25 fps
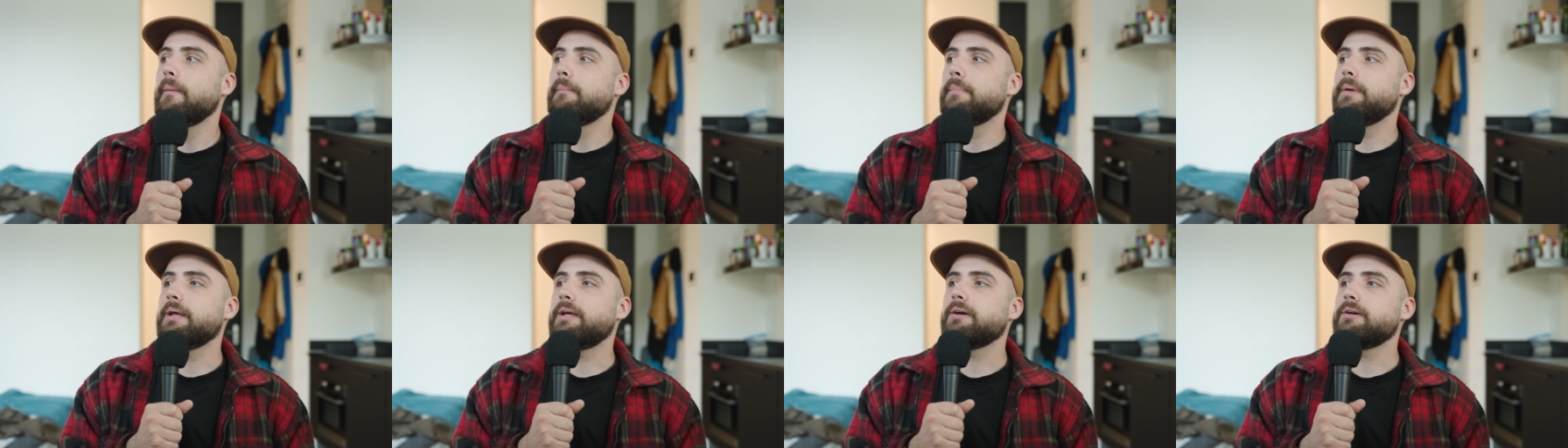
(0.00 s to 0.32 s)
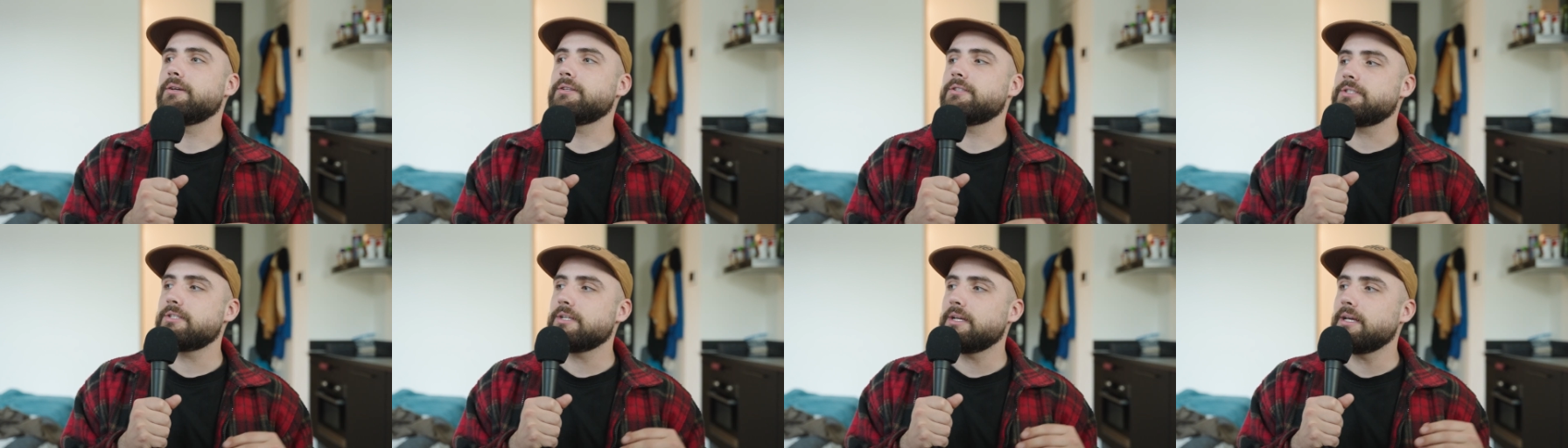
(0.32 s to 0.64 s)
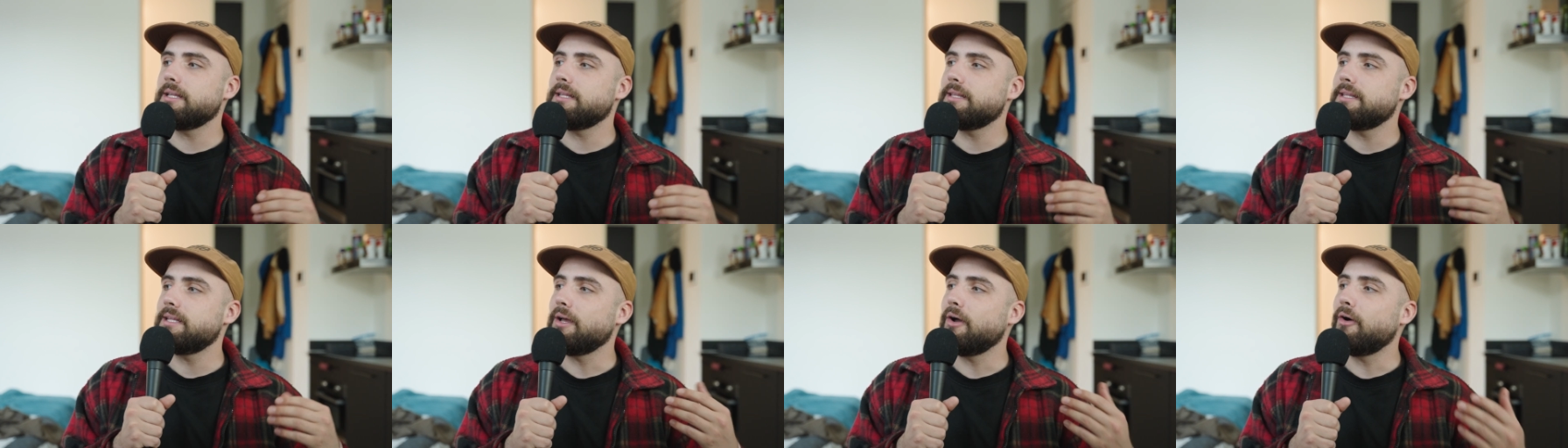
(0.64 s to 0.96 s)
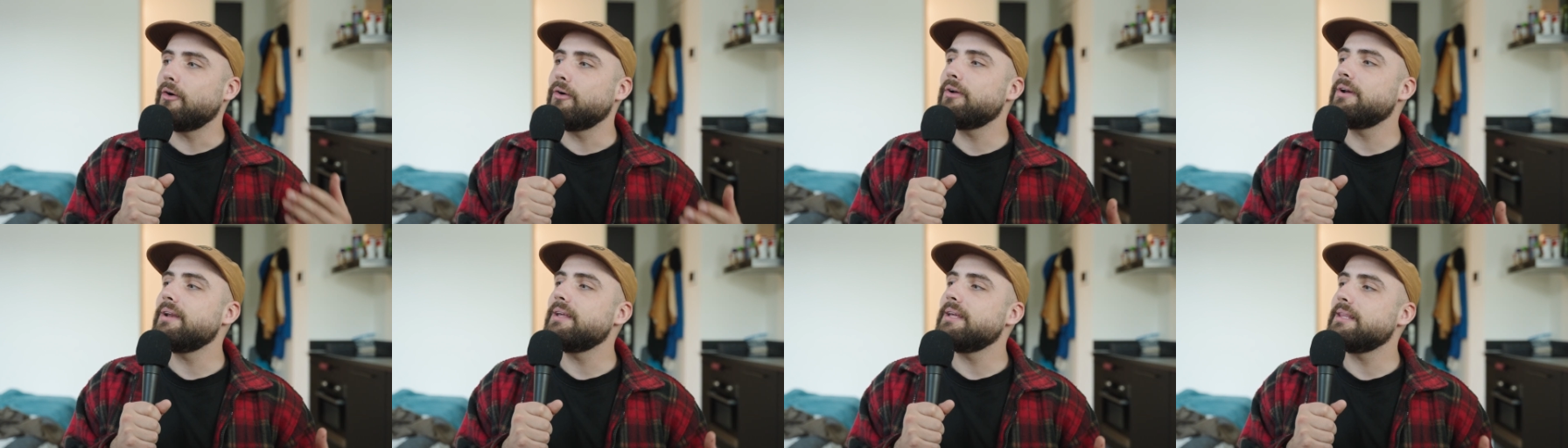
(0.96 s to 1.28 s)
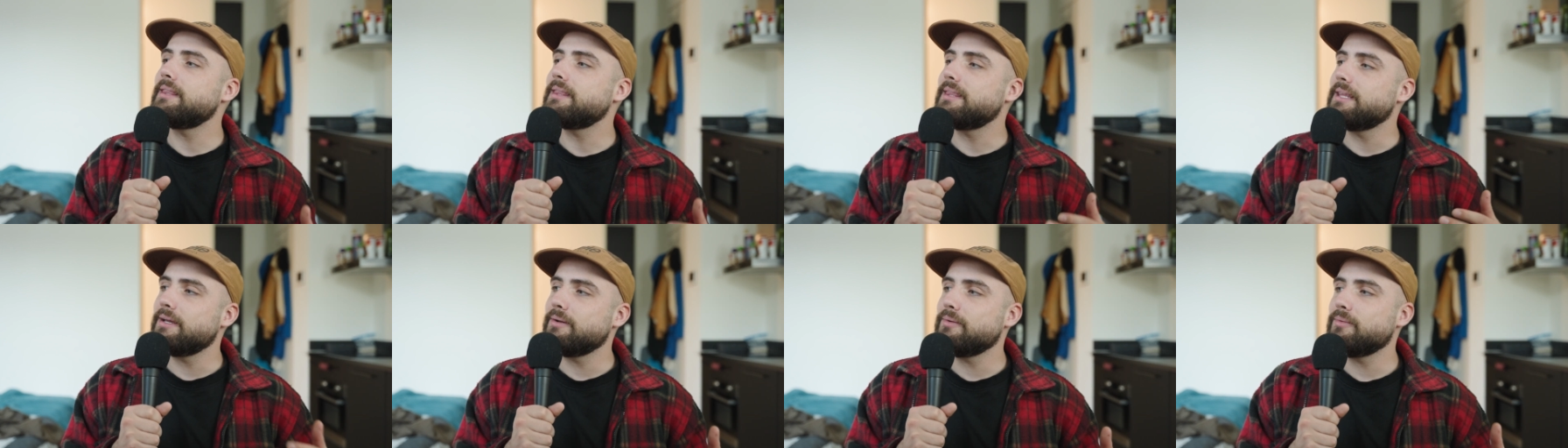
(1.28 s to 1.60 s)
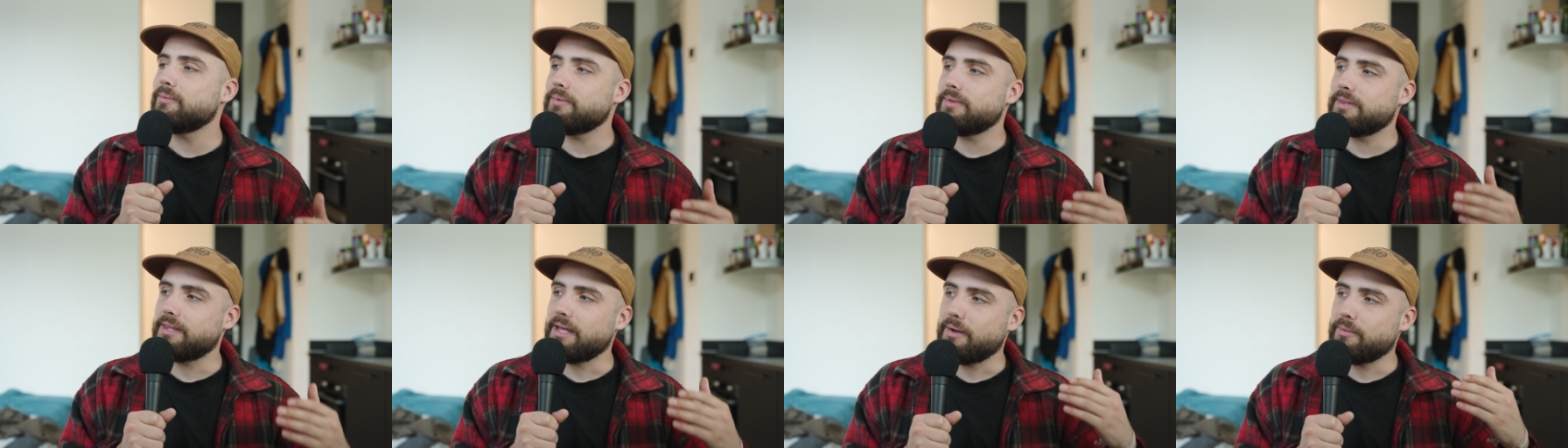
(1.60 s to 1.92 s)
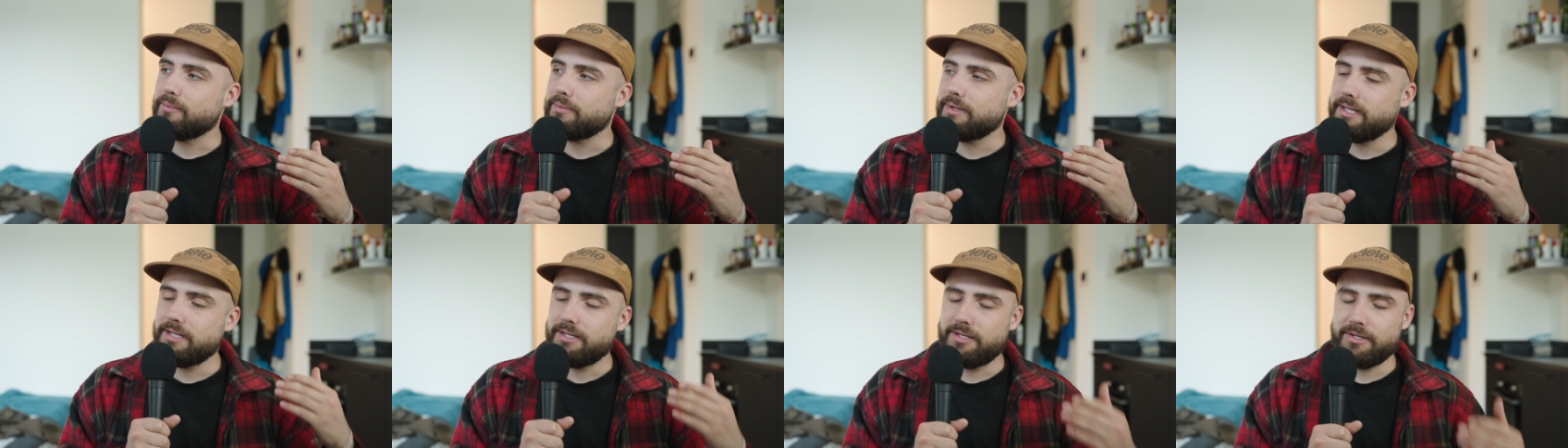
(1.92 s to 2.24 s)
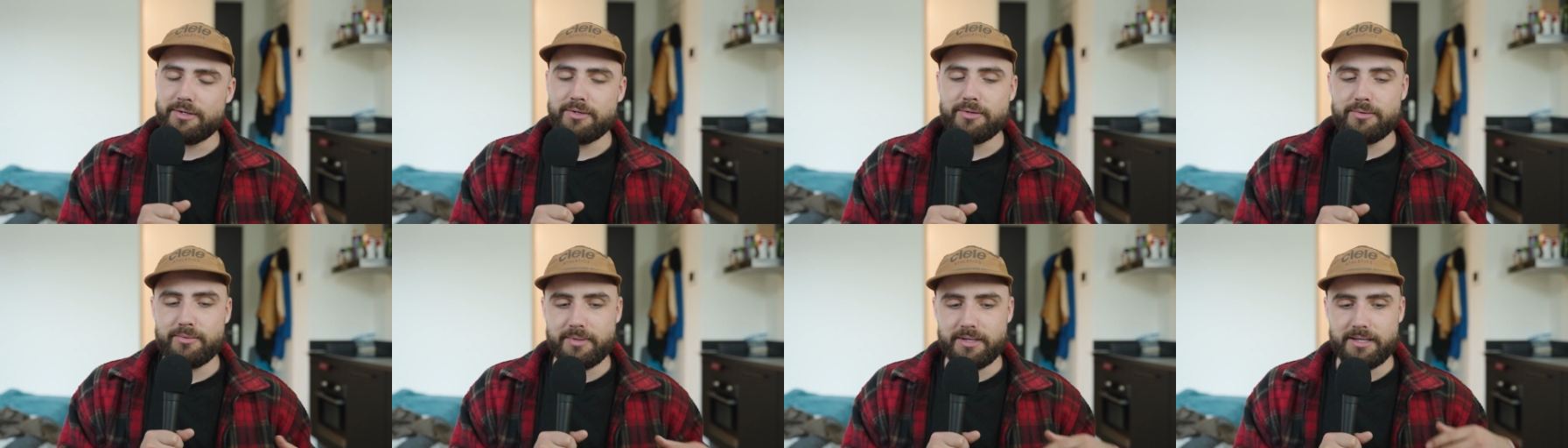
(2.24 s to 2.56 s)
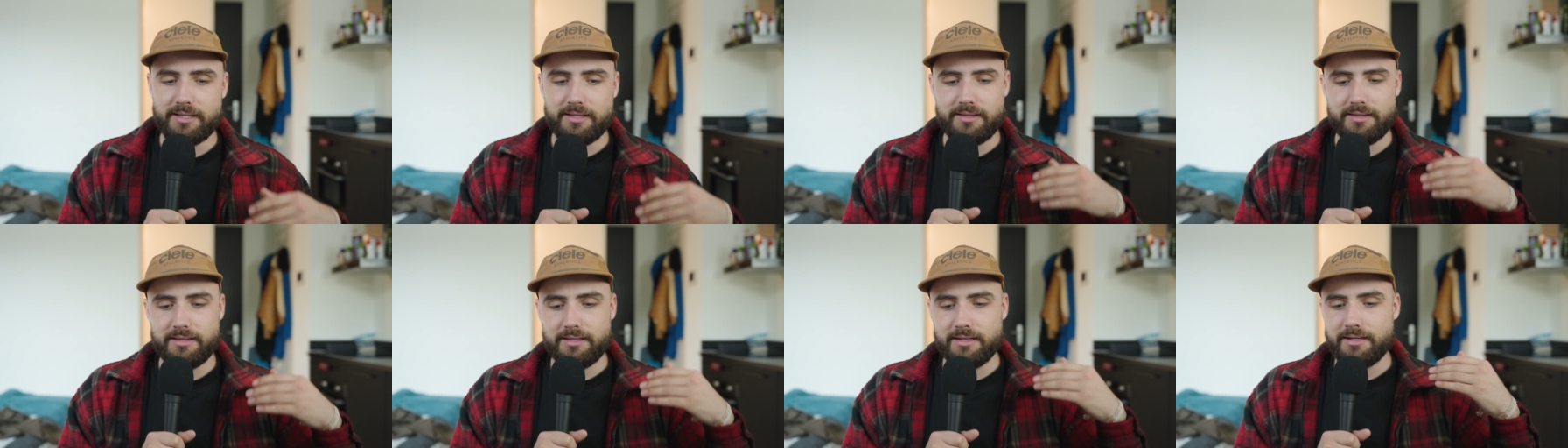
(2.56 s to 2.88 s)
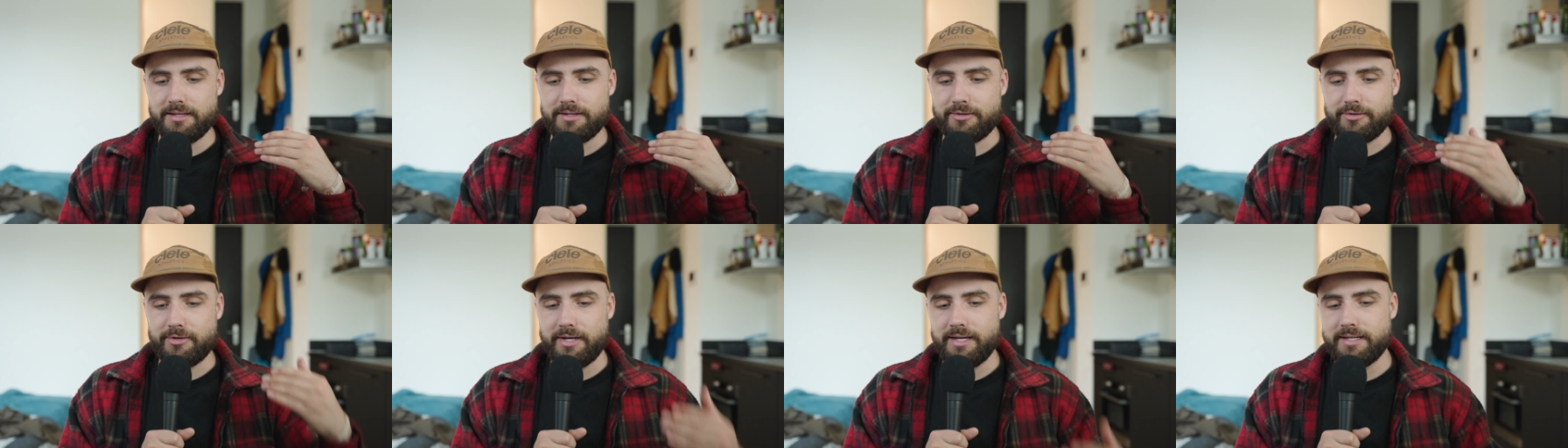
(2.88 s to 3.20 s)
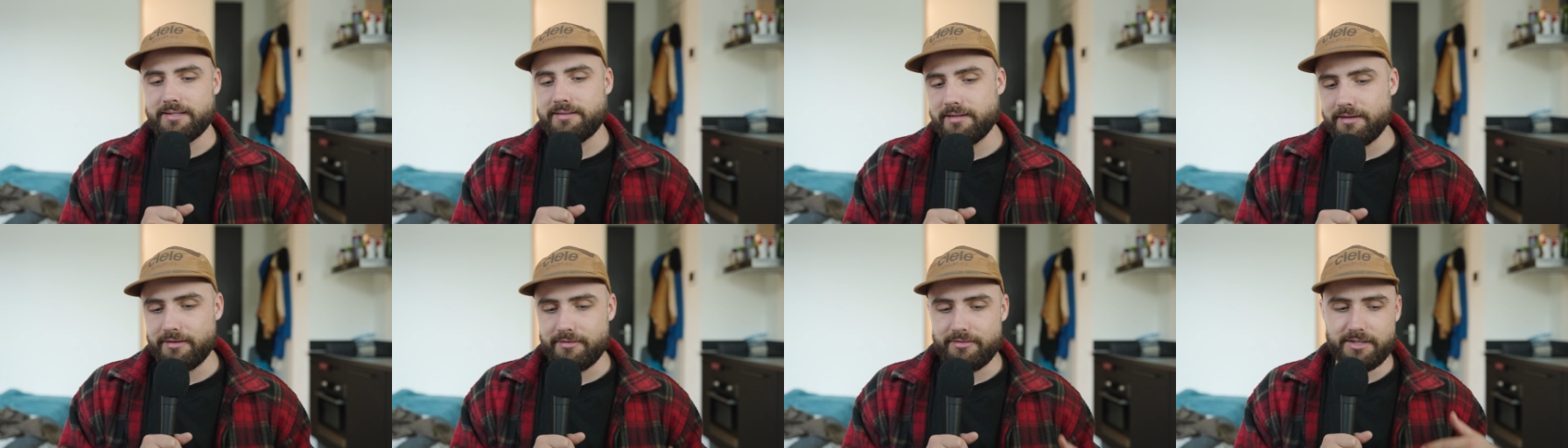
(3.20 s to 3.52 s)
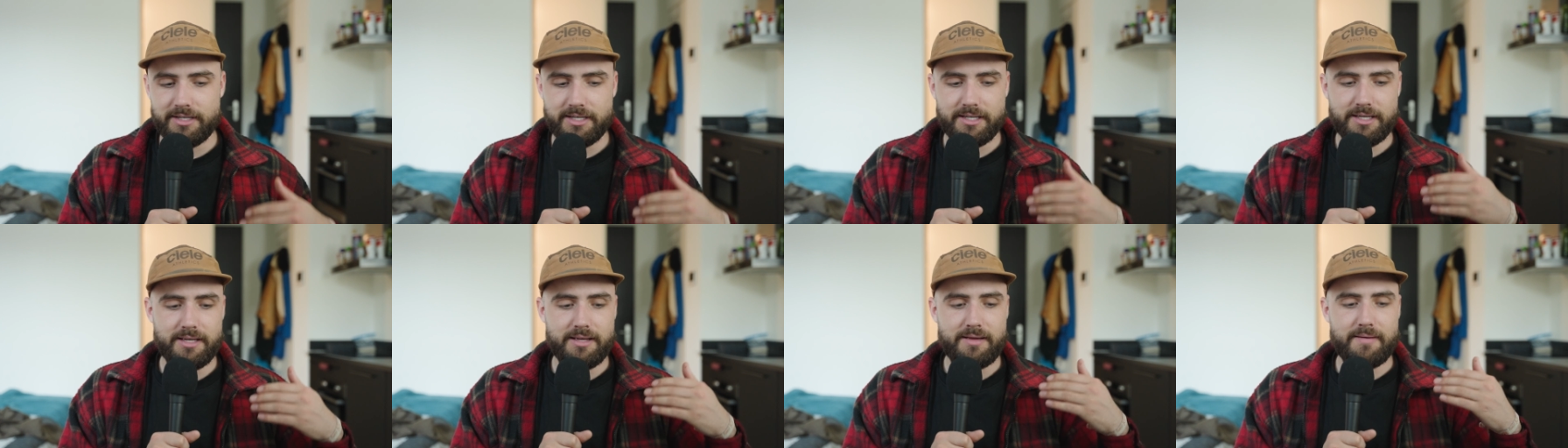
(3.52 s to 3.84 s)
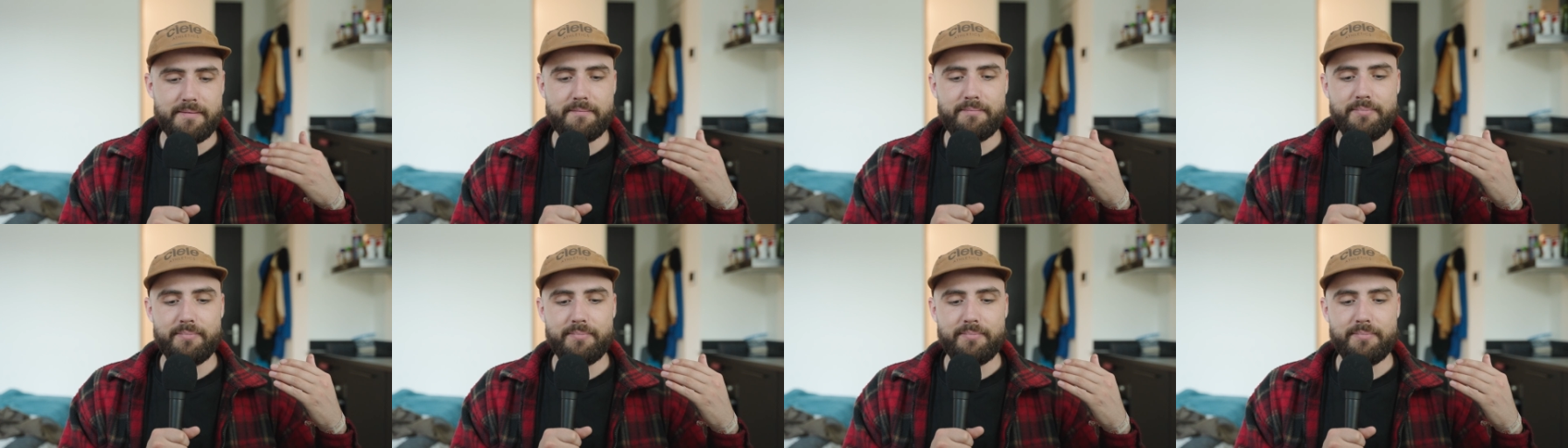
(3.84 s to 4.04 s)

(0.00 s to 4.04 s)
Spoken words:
Because the only thing that we do with creativity